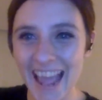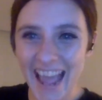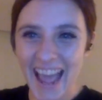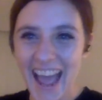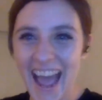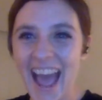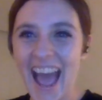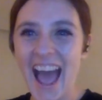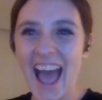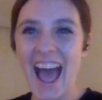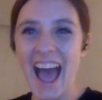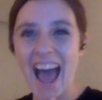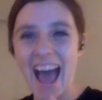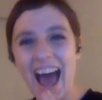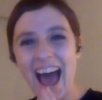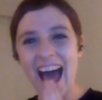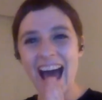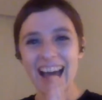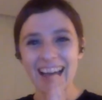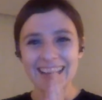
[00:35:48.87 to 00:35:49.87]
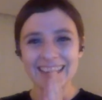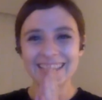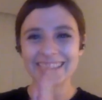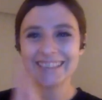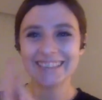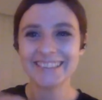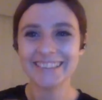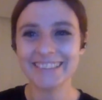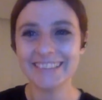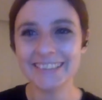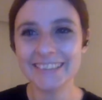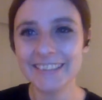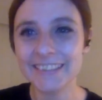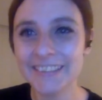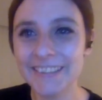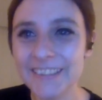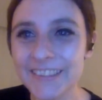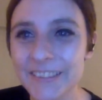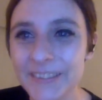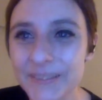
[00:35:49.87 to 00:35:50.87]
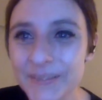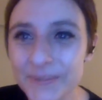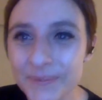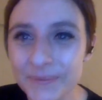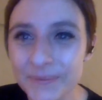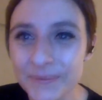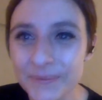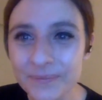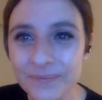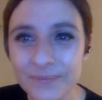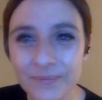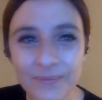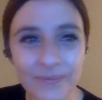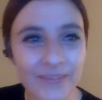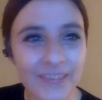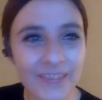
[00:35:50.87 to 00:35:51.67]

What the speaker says: Yeah, this is her cat, the one that was going crazy